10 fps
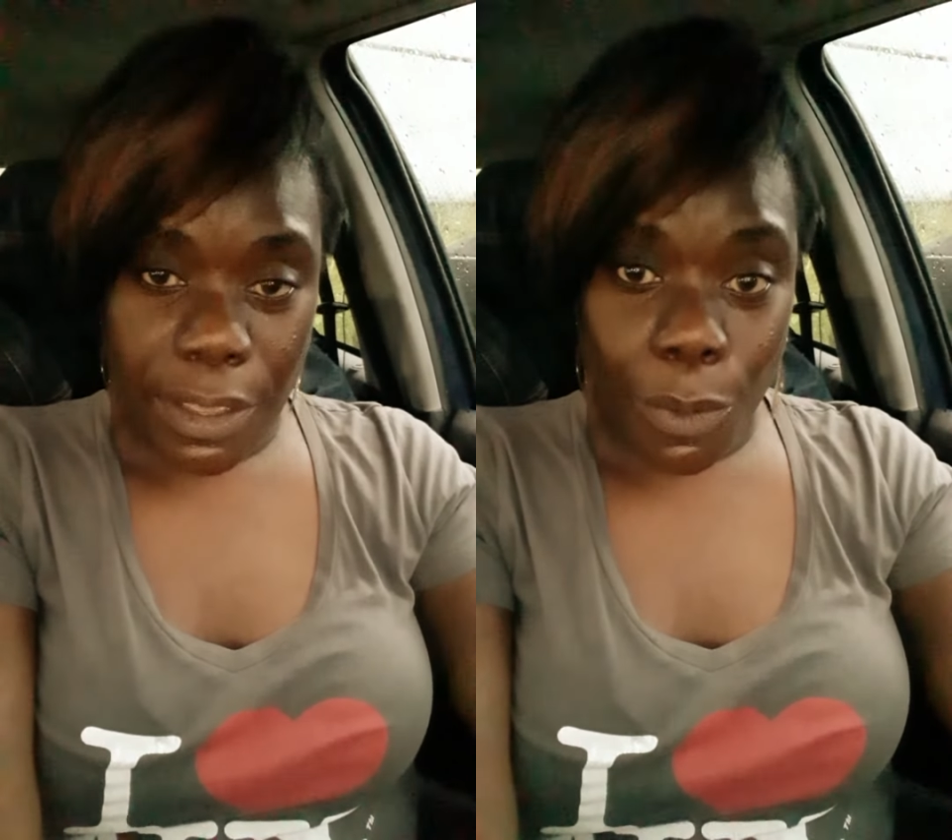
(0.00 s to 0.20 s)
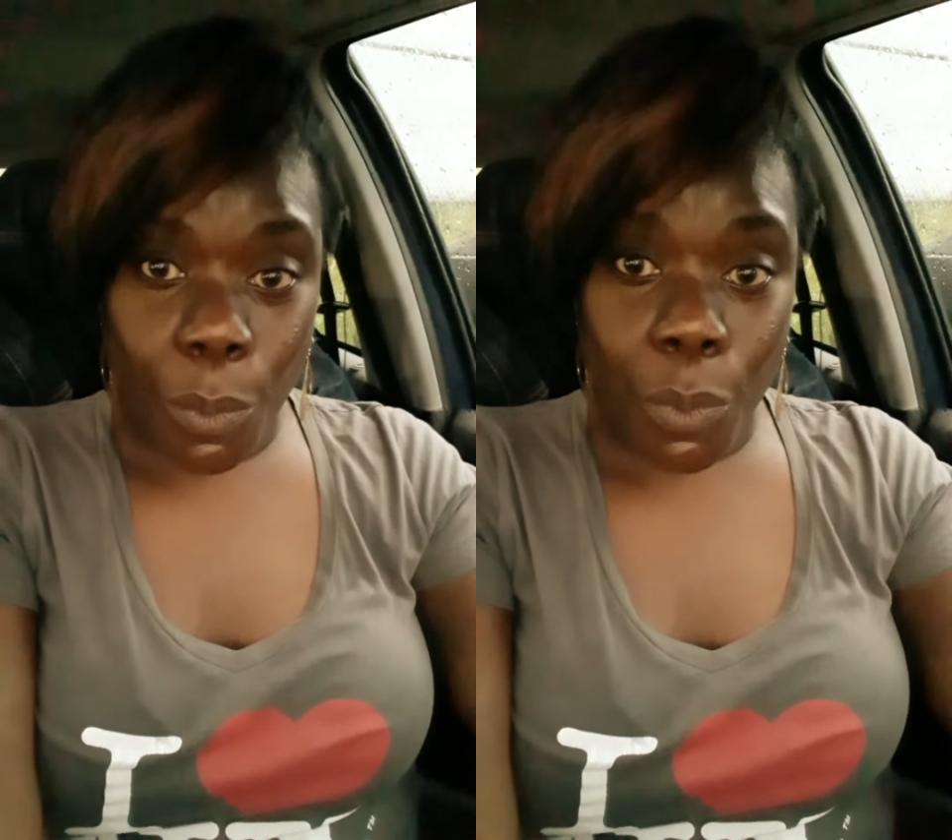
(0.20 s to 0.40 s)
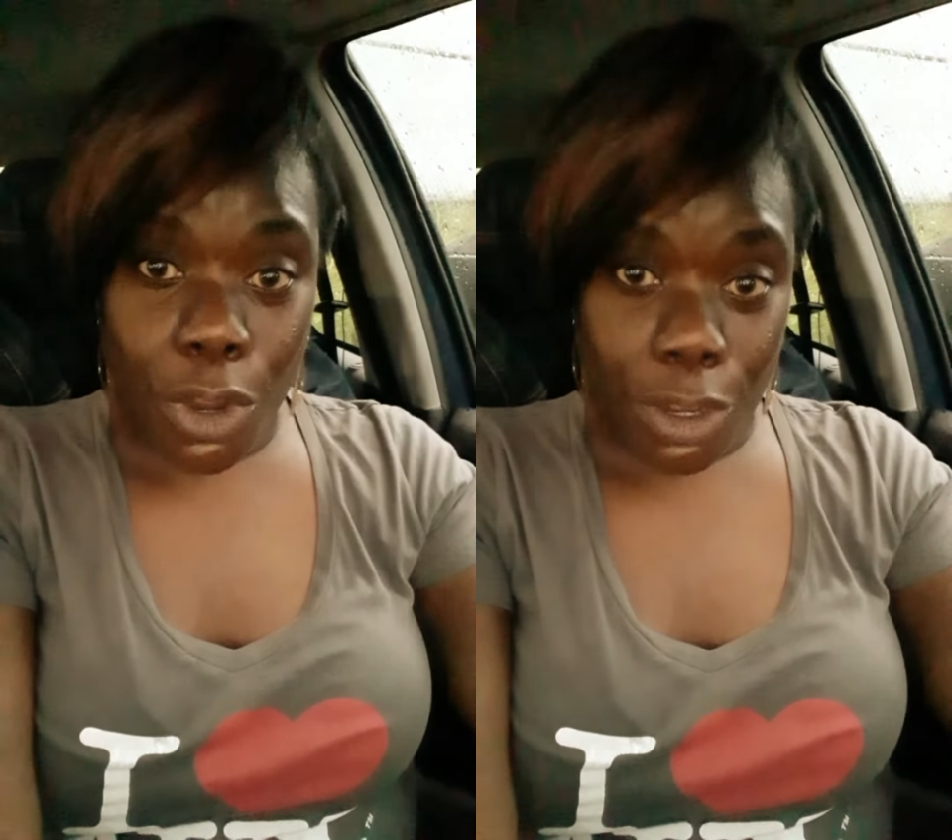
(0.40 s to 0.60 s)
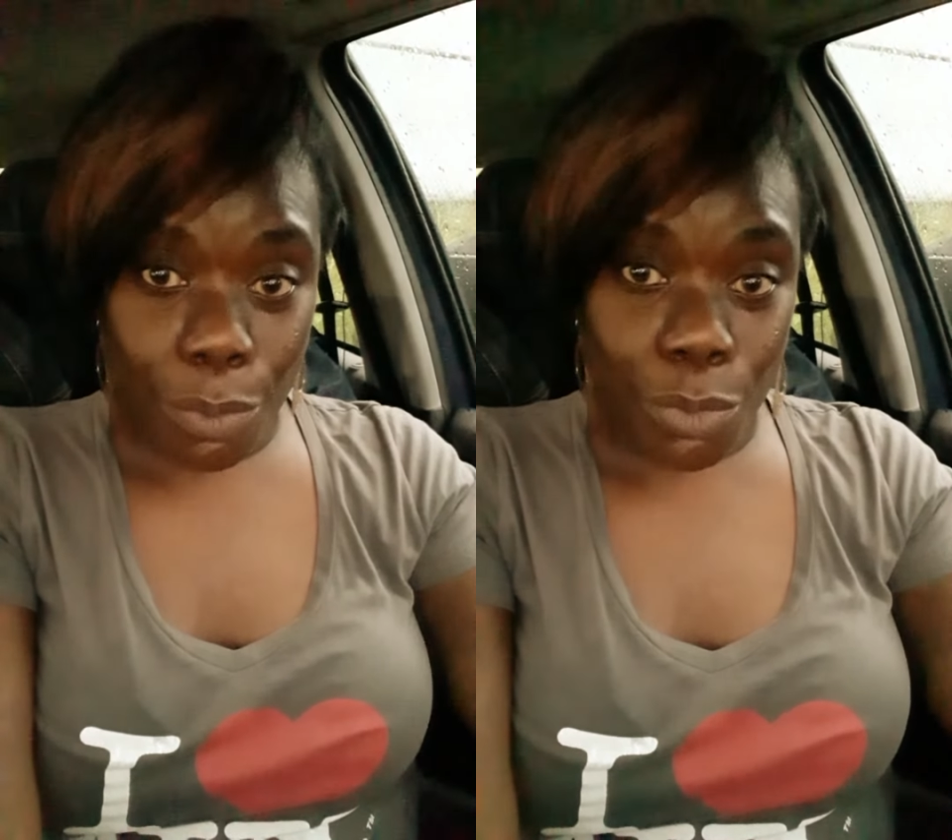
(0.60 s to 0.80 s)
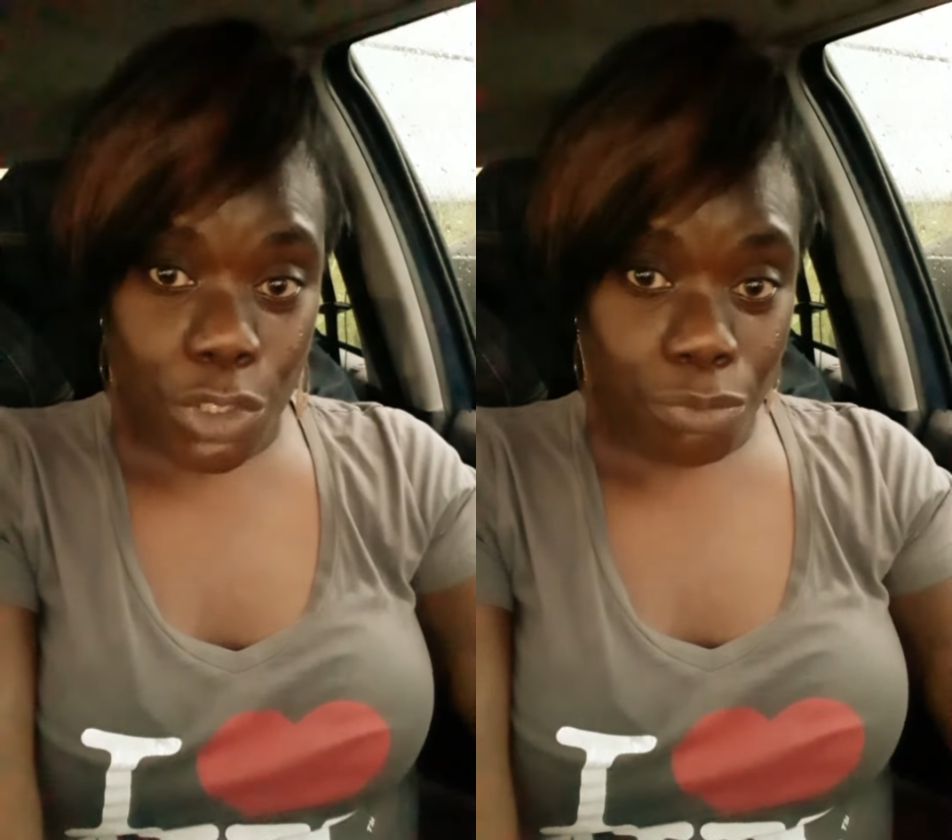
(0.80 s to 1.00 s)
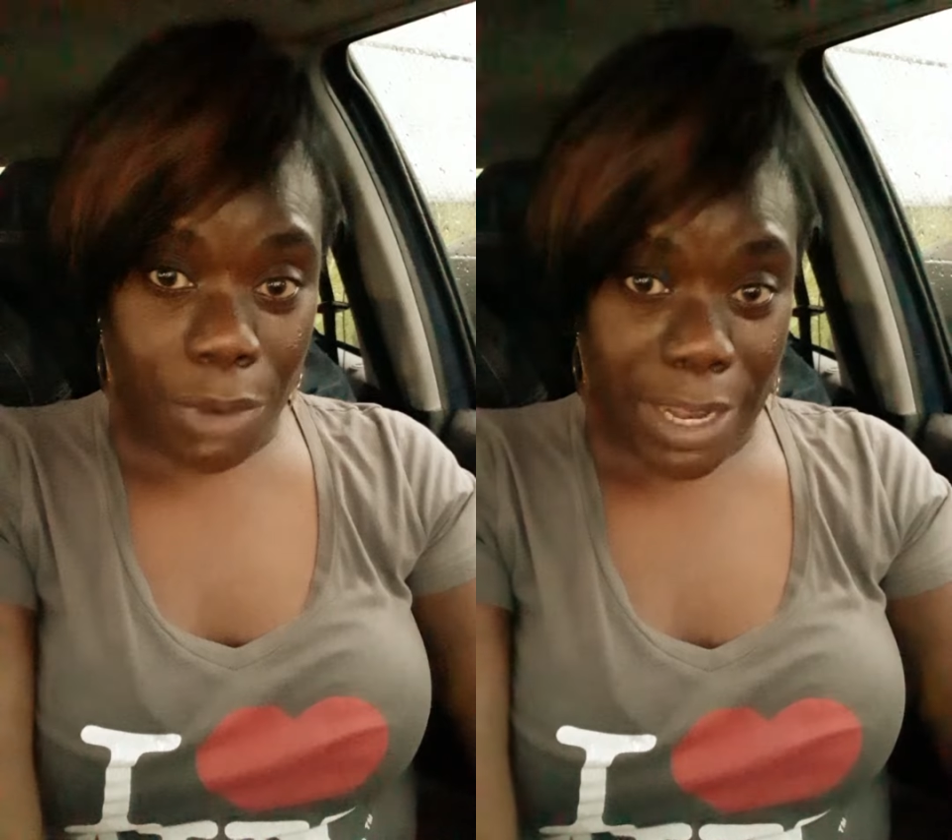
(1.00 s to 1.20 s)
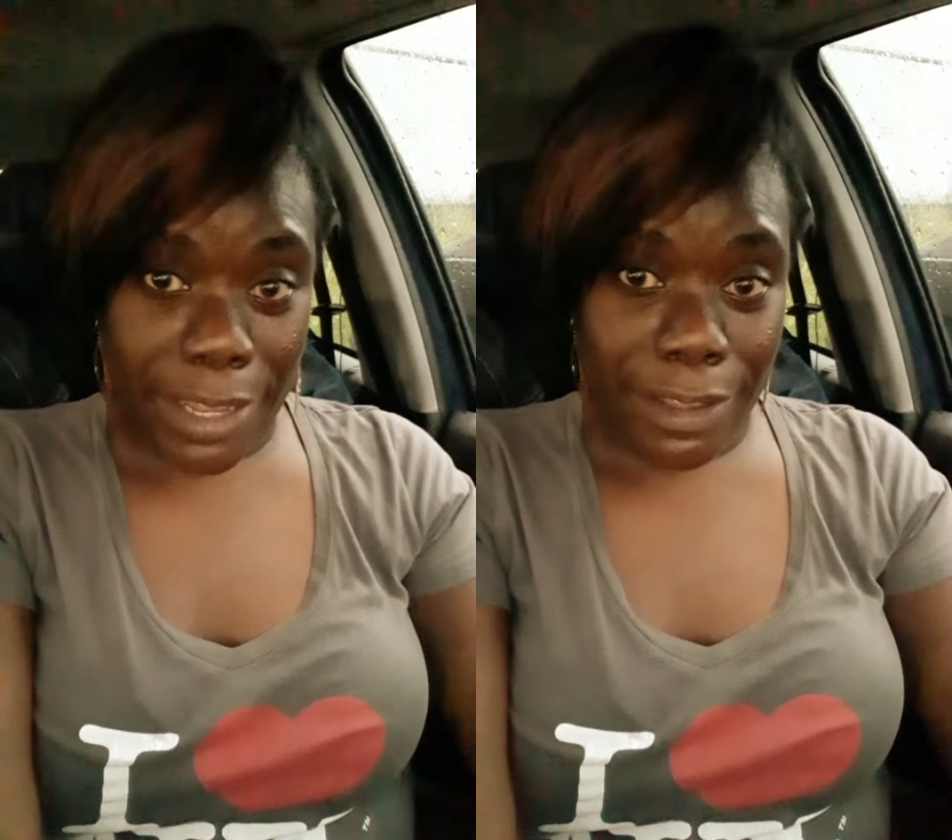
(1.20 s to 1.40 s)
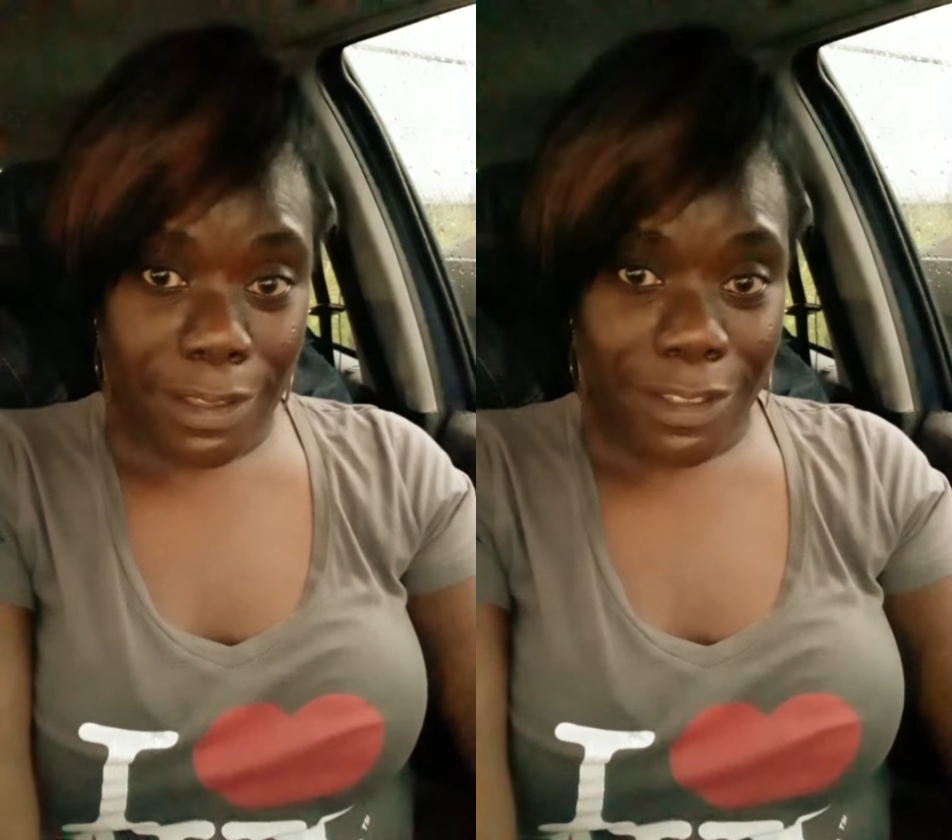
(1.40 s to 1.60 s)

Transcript: want what's right